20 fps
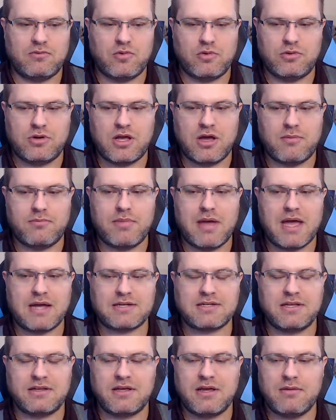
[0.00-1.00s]
would come
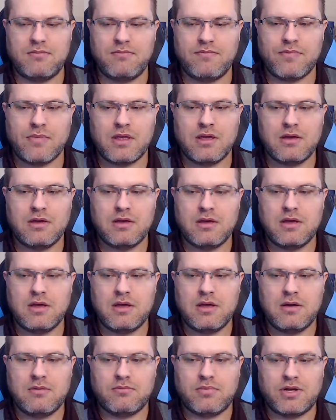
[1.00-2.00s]
back to them.
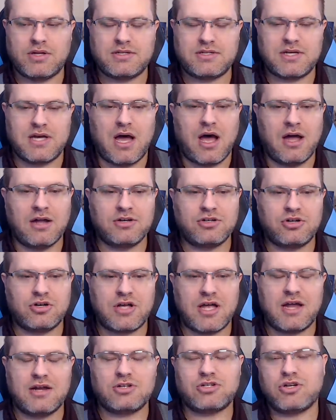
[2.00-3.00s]
But Ottinger
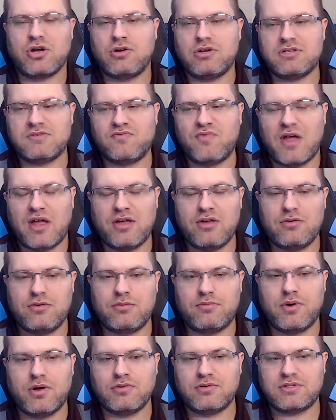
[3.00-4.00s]
kind of showed his value in
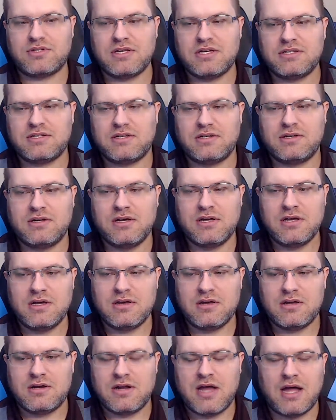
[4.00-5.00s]
the postseason,
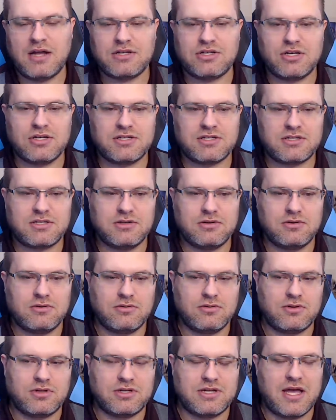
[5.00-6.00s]
not just
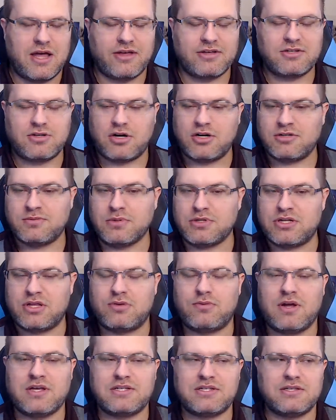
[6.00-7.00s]
to the Dallas Stars, but to
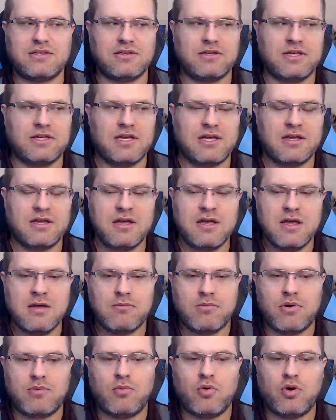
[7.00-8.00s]
the rest of the league.
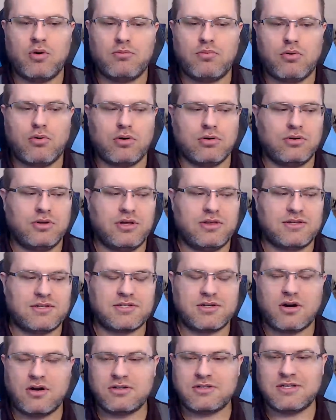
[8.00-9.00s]
But more importantly, the
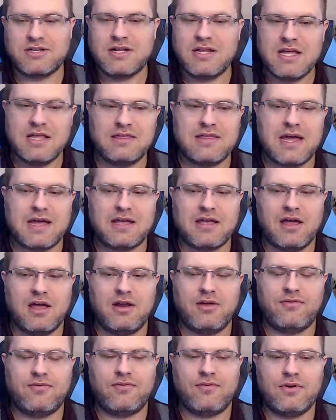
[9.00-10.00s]
Stars need that
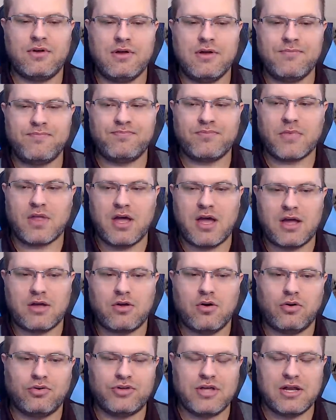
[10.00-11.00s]
kind of
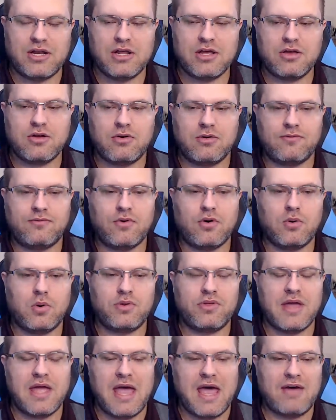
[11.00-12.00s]
goaltending going
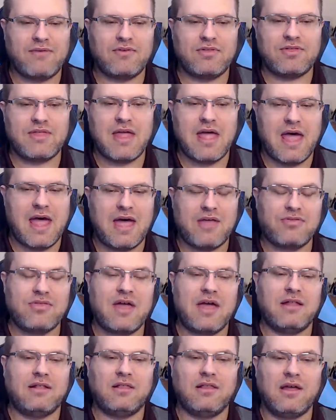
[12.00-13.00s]
forward. They haven't had
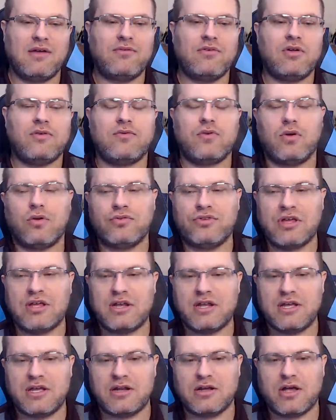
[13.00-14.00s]
that level of
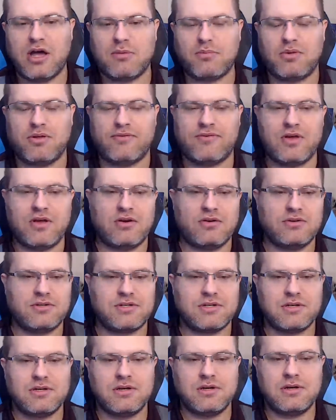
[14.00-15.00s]
goaltending in a couple of years,